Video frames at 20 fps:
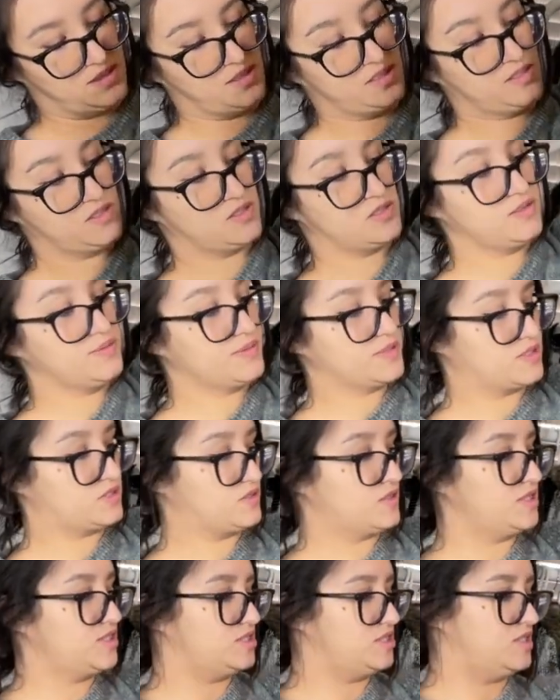Super
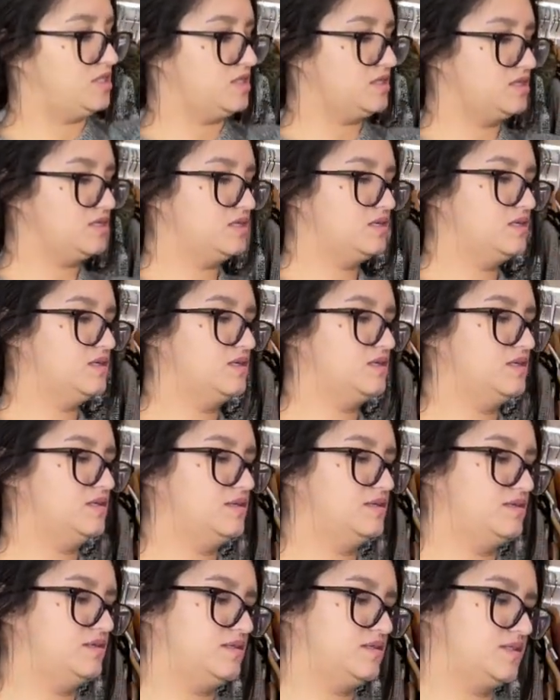stretchy.
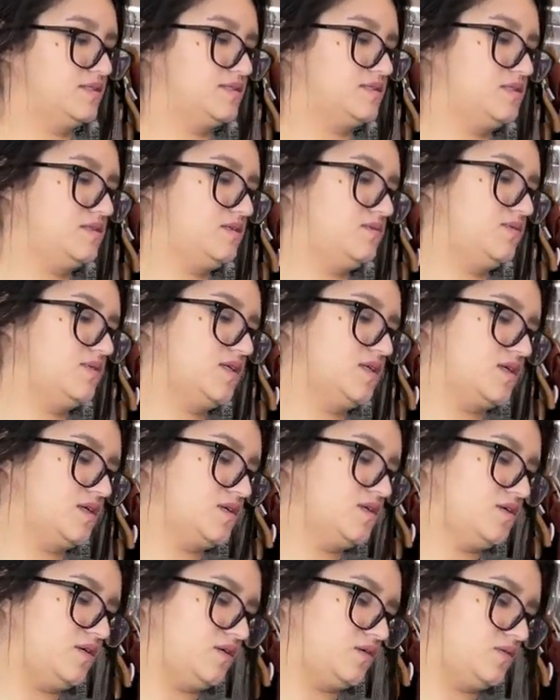Let's see, what are
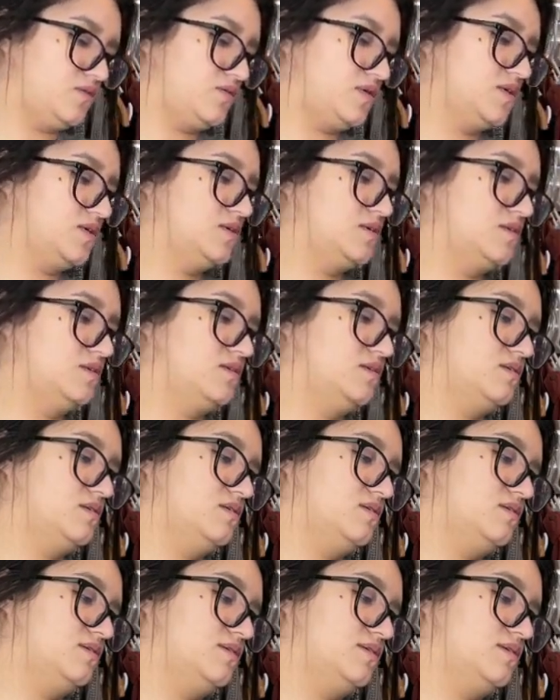you?
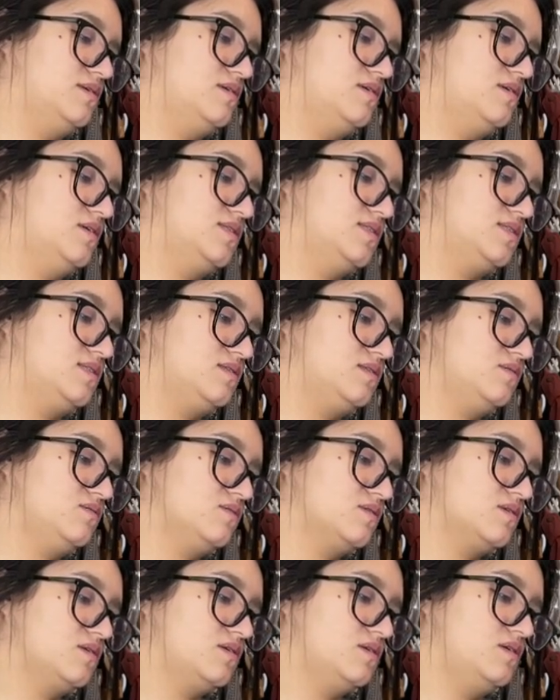
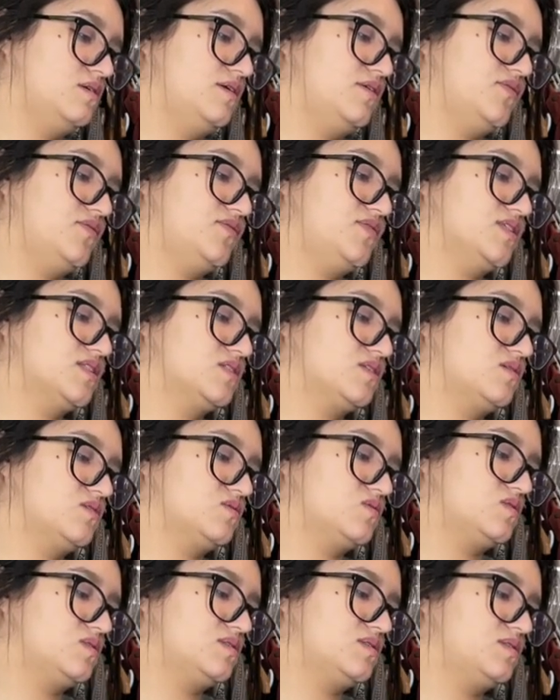Silk
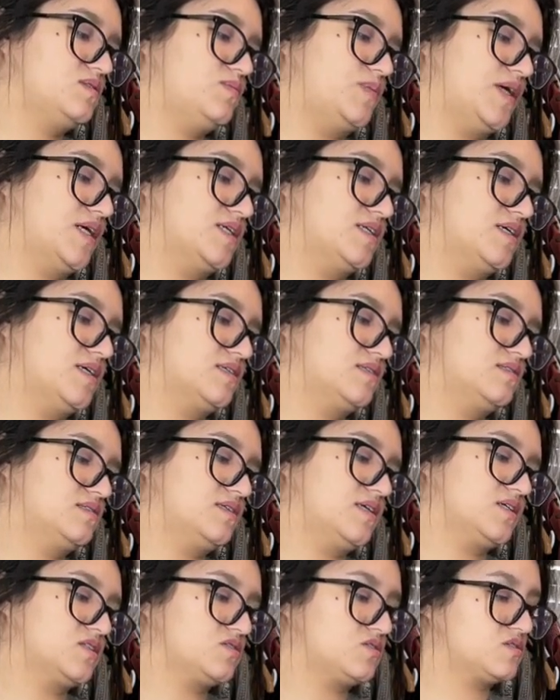viscose spandex,
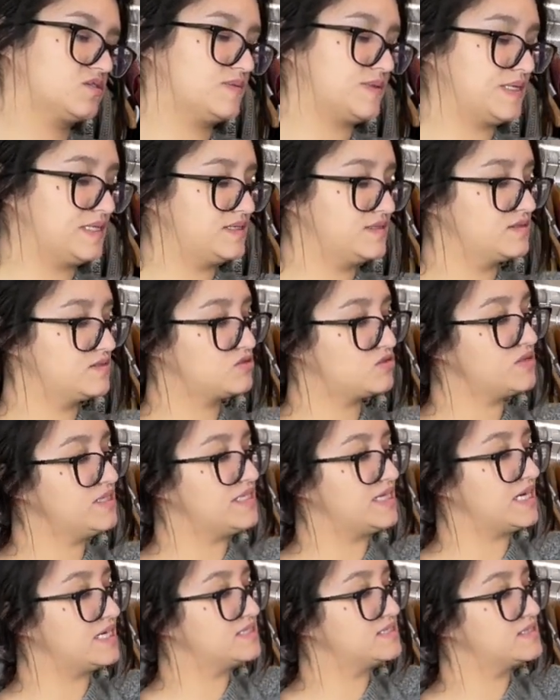extra small, three
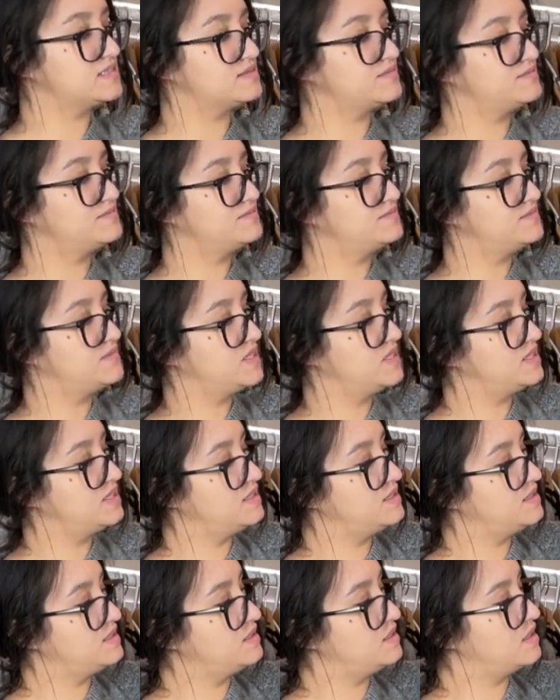dots.
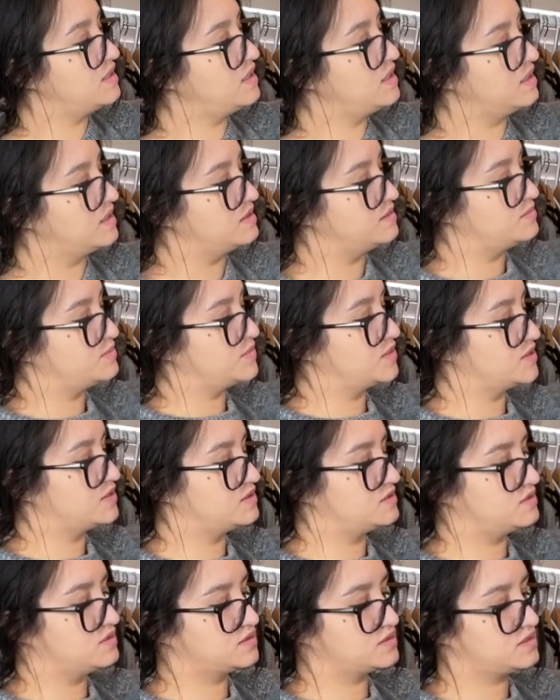Ah, oh, but
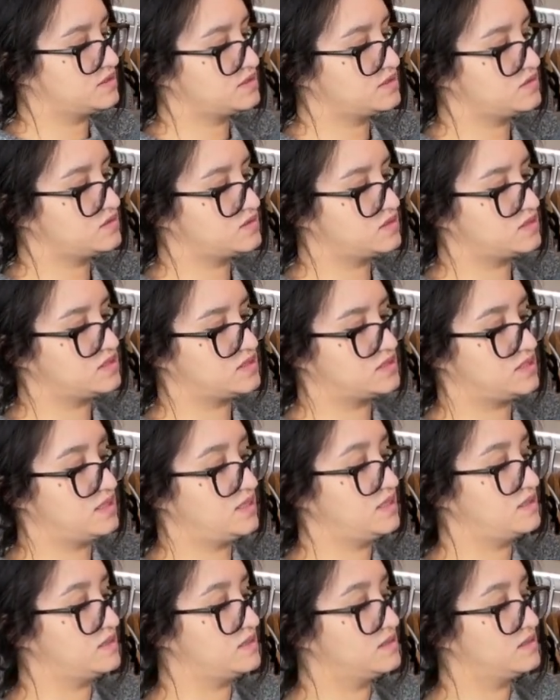there looks like there's a
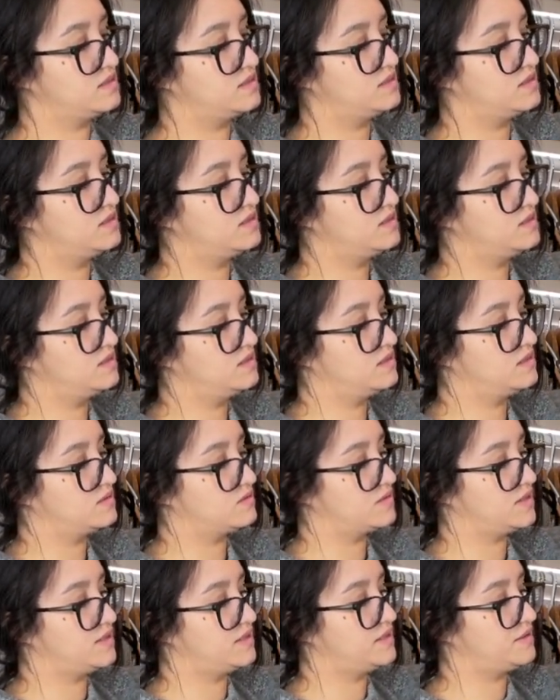stain
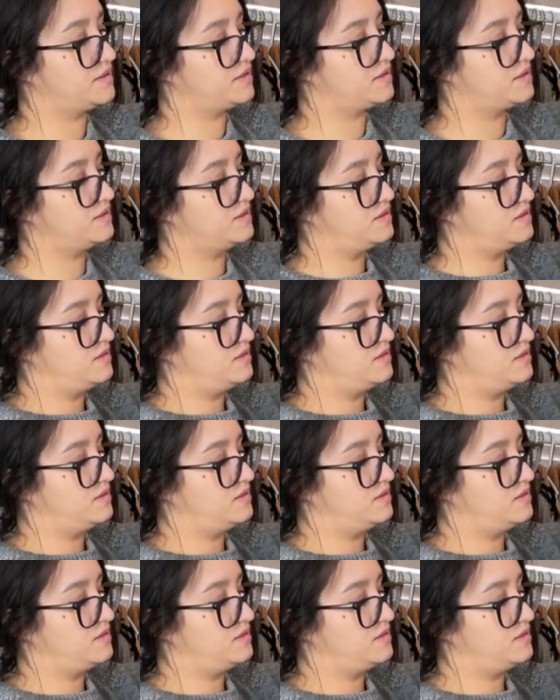right here.